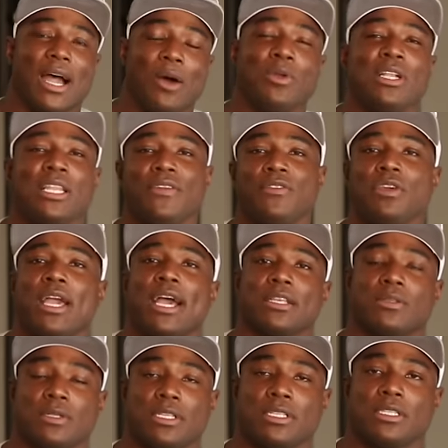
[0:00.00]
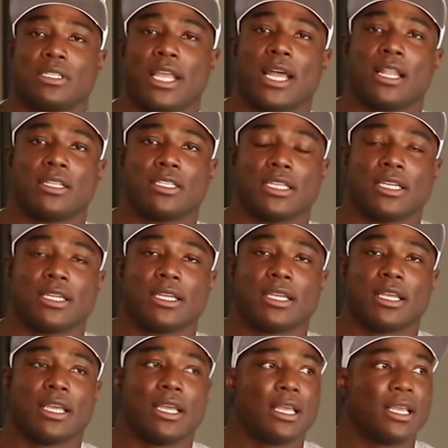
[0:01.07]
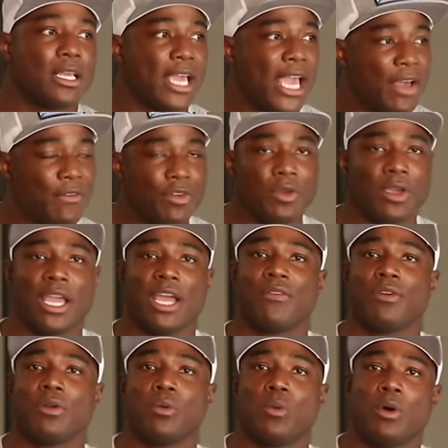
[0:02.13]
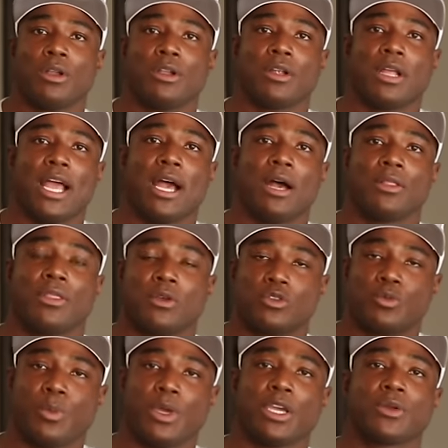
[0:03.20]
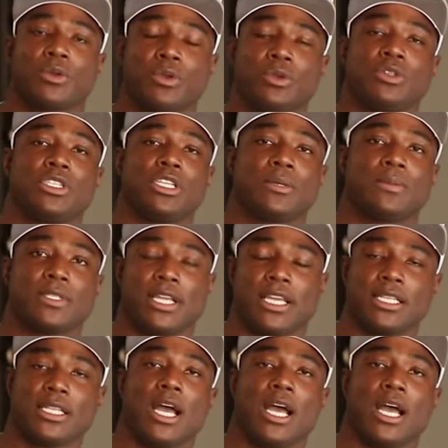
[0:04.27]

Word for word: I want to leave you guys with this analogy. Have you ever wondered how those big cruise ships stay